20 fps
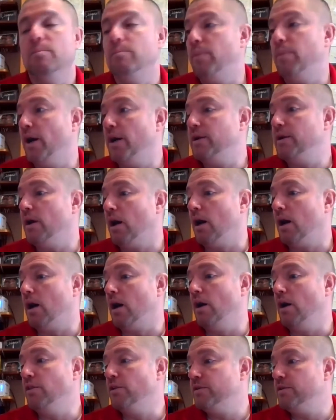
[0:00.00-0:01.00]
But
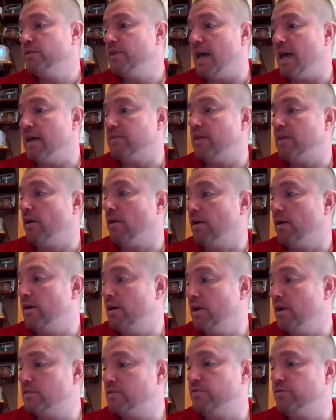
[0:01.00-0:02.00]
other than that, they are a
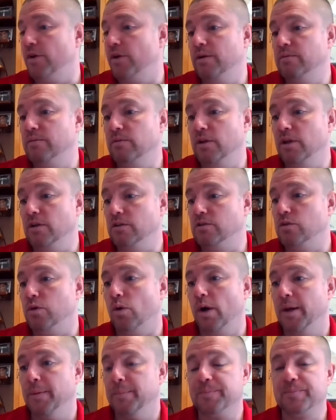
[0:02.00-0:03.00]
nice, fun little
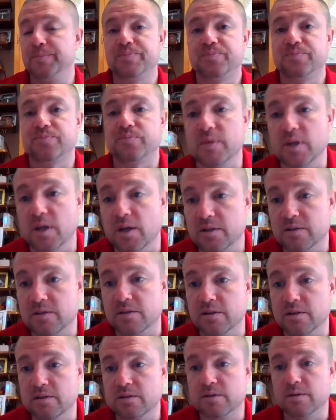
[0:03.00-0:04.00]
toy
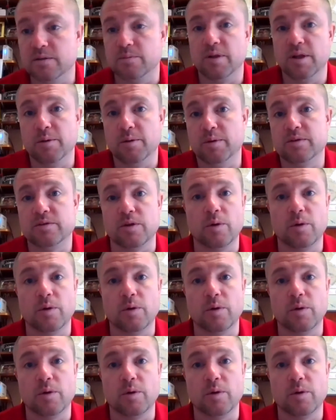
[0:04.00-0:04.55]
to play with.